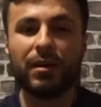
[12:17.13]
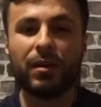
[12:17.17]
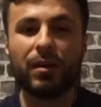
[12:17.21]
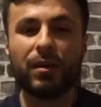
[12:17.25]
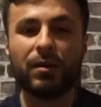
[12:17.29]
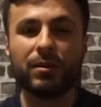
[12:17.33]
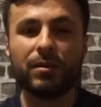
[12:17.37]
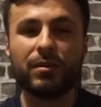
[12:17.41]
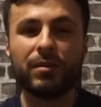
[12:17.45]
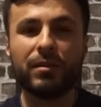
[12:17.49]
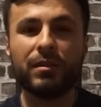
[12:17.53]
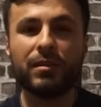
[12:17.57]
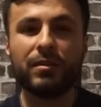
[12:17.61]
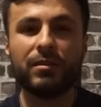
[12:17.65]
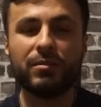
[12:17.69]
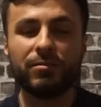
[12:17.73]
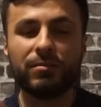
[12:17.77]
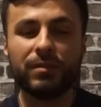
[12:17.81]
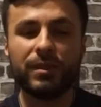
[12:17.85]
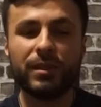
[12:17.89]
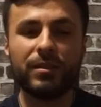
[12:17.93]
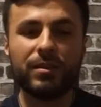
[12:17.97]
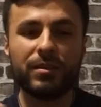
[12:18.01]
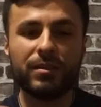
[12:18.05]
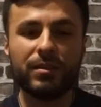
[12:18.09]
all of these
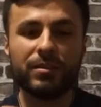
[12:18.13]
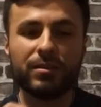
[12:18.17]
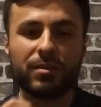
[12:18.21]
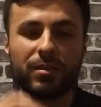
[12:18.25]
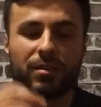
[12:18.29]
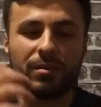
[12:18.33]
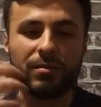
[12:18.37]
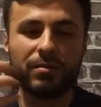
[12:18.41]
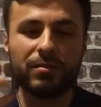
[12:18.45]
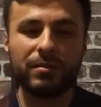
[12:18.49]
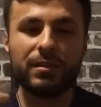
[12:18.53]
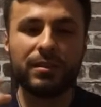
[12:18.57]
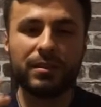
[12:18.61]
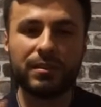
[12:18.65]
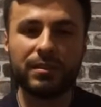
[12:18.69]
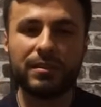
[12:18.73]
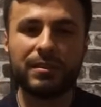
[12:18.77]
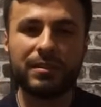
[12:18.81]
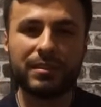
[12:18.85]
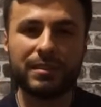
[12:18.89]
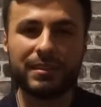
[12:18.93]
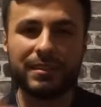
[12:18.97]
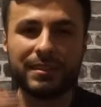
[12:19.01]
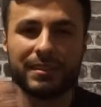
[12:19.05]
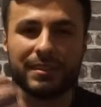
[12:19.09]
fears, all of
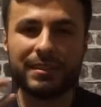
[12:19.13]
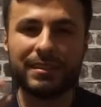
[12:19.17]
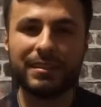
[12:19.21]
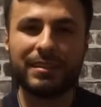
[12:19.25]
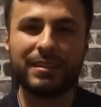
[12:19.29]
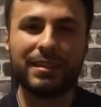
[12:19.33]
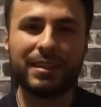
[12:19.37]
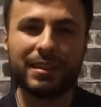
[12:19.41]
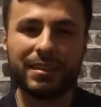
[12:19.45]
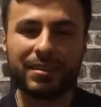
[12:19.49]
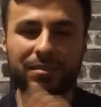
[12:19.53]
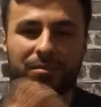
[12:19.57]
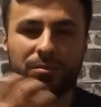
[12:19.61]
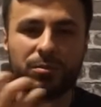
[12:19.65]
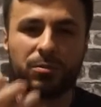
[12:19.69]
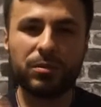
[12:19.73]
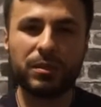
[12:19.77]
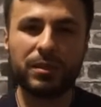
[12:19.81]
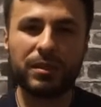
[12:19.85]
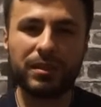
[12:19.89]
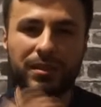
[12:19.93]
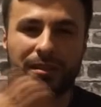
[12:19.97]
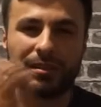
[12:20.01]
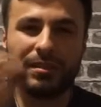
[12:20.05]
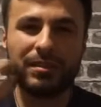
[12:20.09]
this that comes
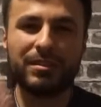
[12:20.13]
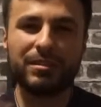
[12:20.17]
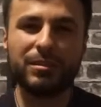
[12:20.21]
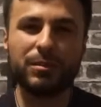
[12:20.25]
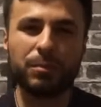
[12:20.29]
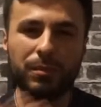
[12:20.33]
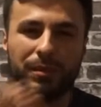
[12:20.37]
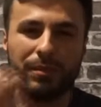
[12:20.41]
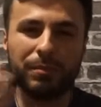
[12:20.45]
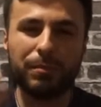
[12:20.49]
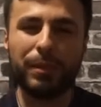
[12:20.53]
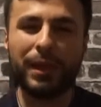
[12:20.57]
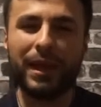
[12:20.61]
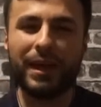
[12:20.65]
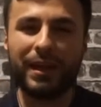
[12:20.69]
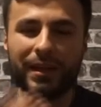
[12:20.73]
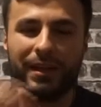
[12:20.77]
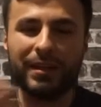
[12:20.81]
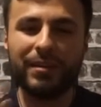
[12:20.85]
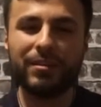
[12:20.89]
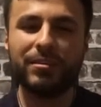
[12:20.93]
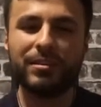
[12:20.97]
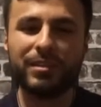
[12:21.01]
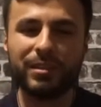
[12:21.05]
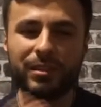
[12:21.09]
with just bad
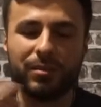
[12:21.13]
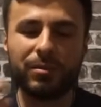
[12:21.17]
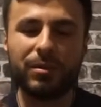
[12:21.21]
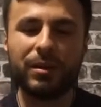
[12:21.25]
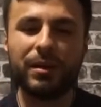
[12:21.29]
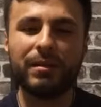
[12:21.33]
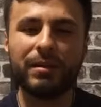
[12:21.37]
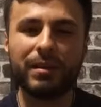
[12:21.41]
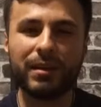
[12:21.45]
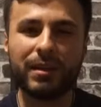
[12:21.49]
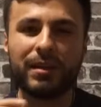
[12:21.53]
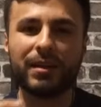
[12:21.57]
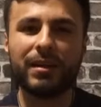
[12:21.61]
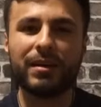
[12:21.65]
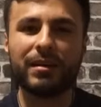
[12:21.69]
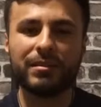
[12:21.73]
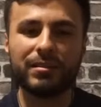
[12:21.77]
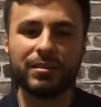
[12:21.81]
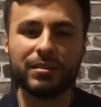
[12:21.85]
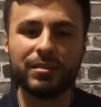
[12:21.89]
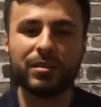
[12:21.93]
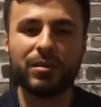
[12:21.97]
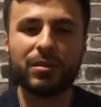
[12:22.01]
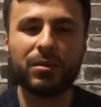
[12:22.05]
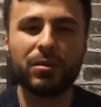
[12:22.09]
energy, right? That kind of
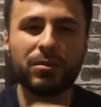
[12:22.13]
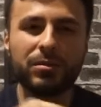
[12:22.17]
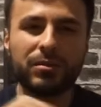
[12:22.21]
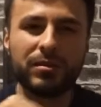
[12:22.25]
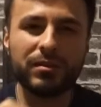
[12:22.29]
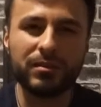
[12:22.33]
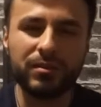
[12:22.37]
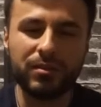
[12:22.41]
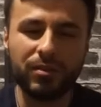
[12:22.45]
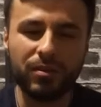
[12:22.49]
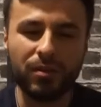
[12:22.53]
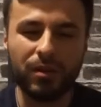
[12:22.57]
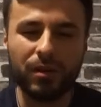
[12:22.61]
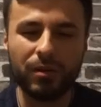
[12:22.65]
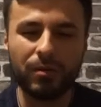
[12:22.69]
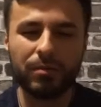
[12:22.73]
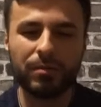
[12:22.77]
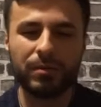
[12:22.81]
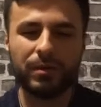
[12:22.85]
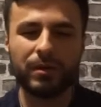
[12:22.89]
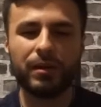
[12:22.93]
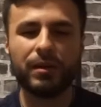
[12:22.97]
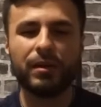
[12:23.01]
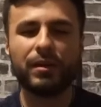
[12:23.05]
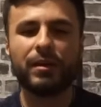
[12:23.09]
just closes you up
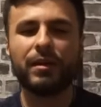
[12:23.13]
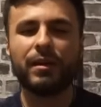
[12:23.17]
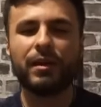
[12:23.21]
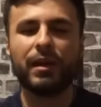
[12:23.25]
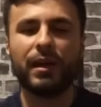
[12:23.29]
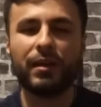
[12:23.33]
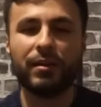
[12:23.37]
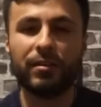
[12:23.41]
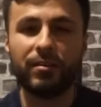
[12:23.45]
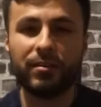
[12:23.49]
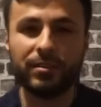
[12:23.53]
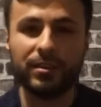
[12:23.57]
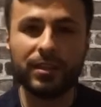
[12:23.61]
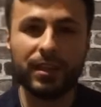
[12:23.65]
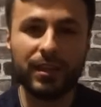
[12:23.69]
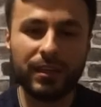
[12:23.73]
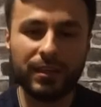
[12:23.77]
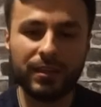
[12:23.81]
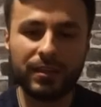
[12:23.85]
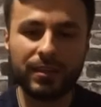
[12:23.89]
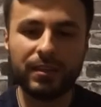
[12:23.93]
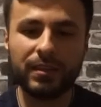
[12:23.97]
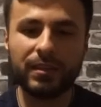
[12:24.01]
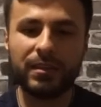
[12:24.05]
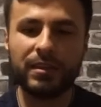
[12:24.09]

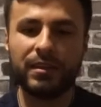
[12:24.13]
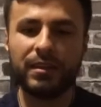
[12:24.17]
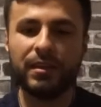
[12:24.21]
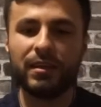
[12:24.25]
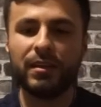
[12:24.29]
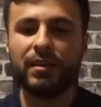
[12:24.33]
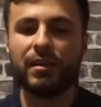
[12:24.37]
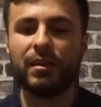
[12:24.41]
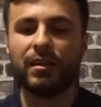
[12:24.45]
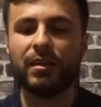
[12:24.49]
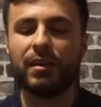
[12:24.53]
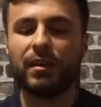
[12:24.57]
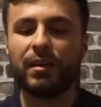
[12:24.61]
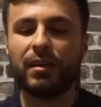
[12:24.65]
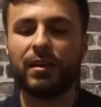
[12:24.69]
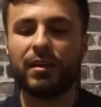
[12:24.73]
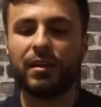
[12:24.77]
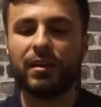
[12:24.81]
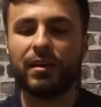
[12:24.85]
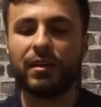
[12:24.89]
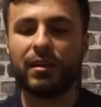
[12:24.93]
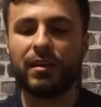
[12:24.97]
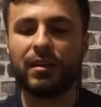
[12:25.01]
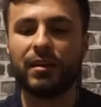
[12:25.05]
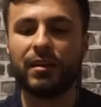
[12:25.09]
energetically,
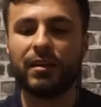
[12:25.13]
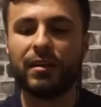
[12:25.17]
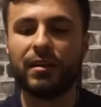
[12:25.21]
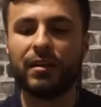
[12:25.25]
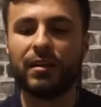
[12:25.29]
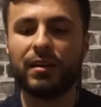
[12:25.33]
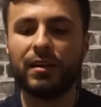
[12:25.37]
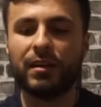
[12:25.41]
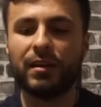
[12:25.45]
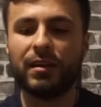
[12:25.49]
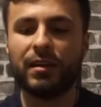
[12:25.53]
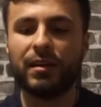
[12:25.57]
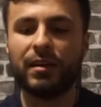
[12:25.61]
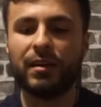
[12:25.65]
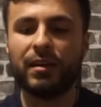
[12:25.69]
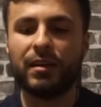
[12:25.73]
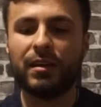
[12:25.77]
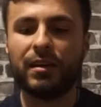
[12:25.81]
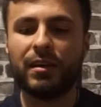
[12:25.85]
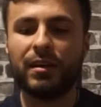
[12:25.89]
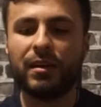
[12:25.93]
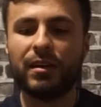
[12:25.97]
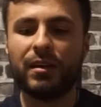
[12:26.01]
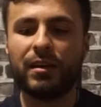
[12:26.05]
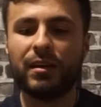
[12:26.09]
and
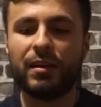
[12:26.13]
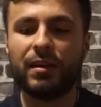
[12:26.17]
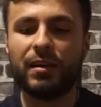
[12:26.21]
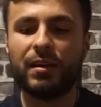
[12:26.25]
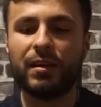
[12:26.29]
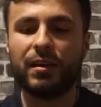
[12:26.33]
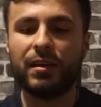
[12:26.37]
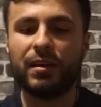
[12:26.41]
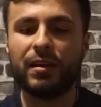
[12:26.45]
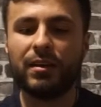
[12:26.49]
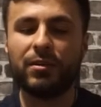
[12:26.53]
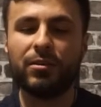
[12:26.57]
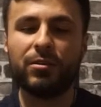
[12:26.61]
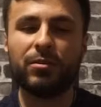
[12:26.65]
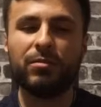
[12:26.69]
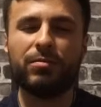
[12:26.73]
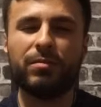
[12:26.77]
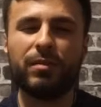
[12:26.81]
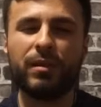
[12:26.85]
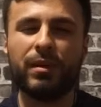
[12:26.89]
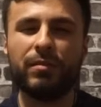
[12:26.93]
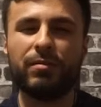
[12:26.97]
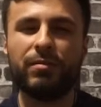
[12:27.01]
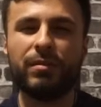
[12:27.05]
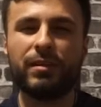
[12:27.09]
if
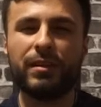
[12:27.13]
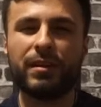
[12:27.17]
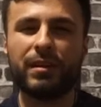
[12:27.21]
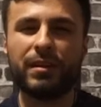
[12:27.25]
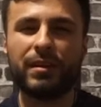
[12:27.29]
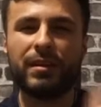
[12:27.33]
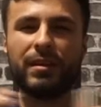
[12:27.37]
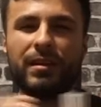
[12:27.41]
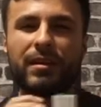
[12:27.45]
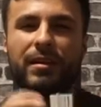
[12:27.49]
it